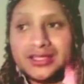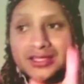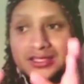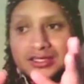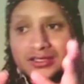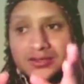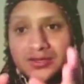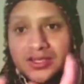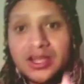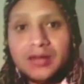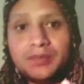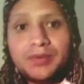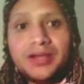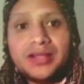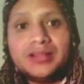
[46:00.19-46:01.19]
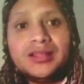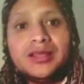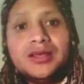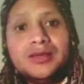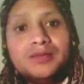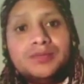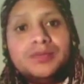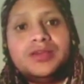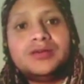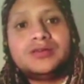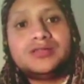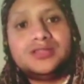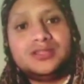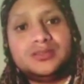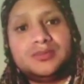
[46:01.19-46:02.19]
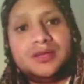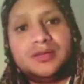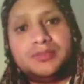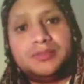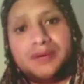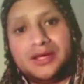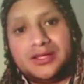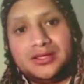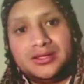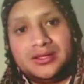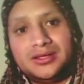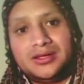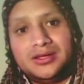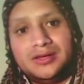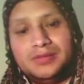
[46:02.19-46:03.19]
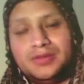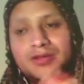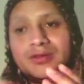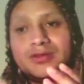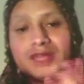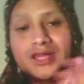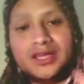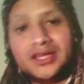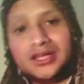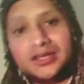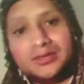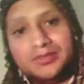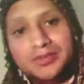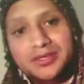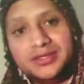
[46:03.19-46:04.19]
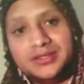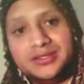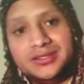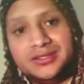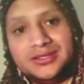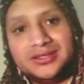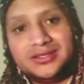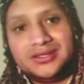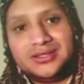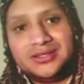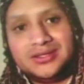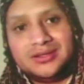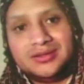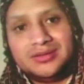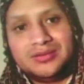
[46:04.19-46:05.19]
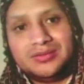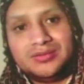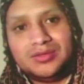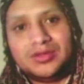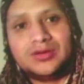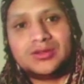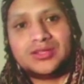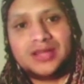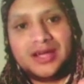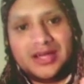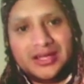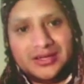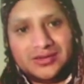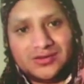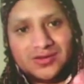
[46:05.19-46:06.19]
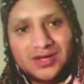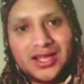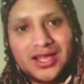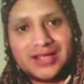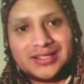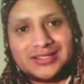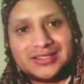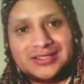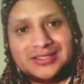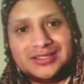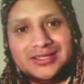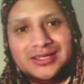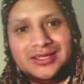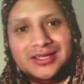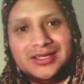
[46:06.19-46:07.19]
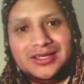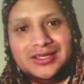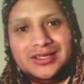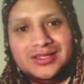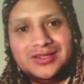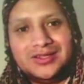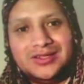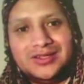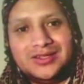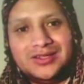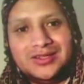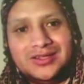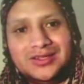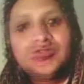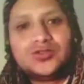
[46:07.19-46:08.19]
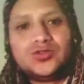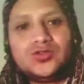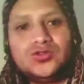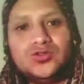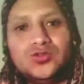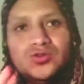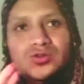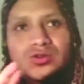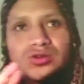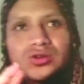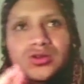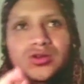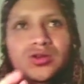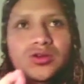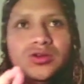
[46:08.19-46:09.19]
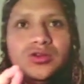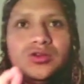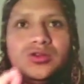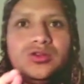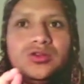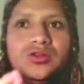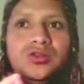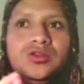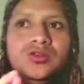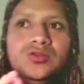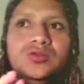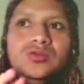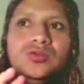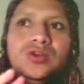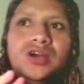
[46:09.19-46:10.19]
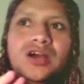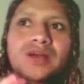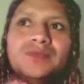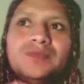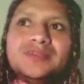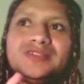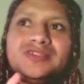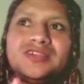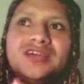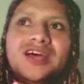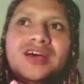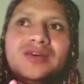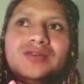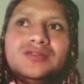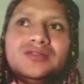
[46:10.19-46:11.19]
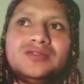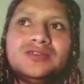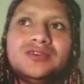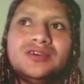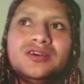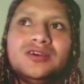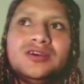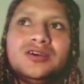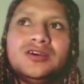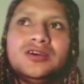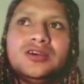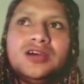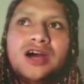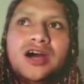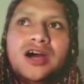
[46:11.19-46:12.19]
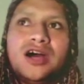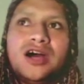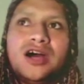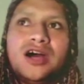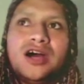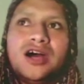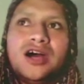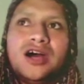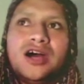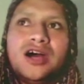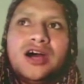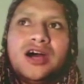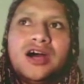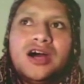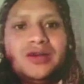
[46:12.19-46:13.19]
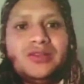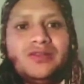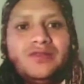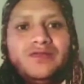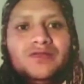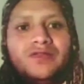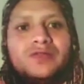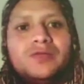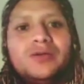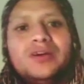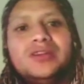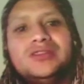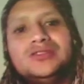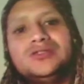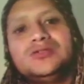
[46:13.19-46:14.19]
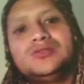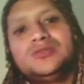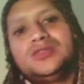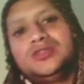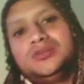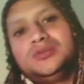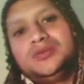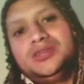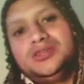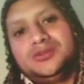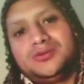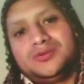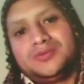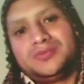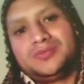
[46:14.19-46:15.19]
the real path because it is my path. Because I am in peace. Because I am relaxed. No? So you have struggles around your path for what is your motivation.